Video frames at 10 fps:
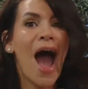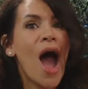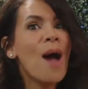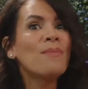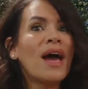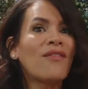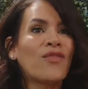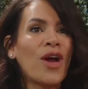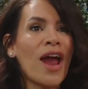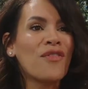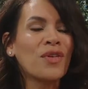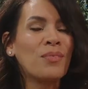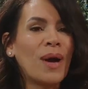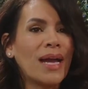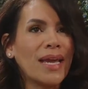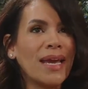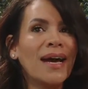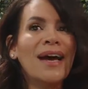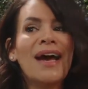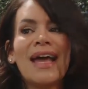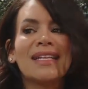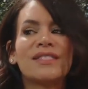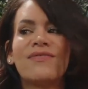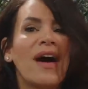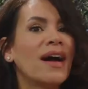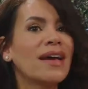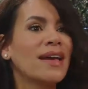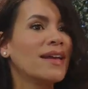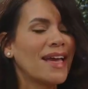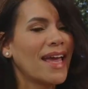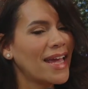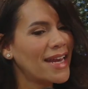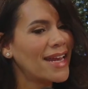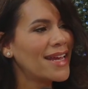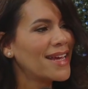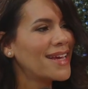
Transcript: I'm not for everybody. It's fine. And not the